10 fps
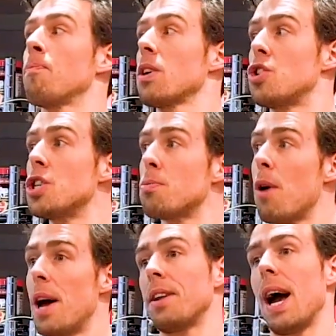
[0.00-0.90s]

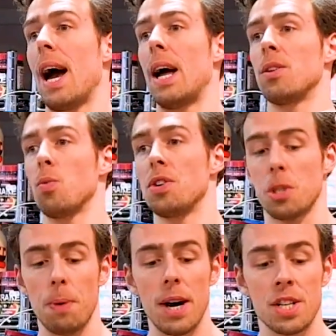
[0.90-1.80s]
gingerbread and winter
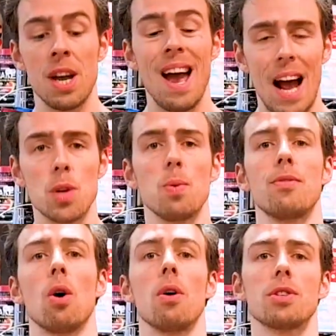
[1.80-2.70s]
spice, and we've
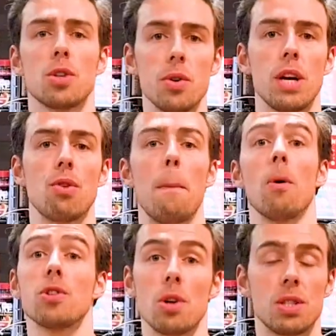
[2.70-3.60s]
got cookie
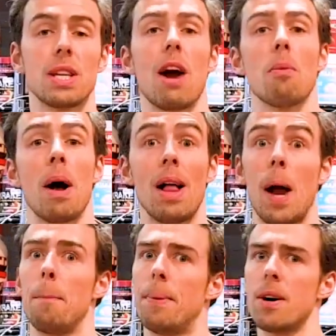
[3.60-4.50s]
crumble, salted caramel
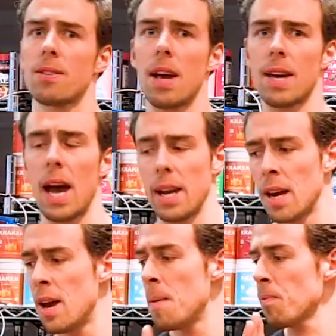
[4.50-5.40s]
and birthday cake.
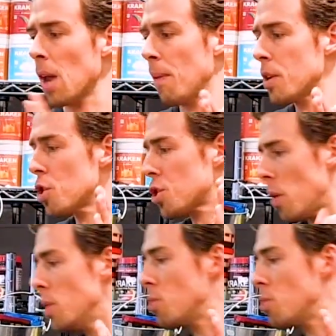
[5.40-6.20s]
I'm going to show you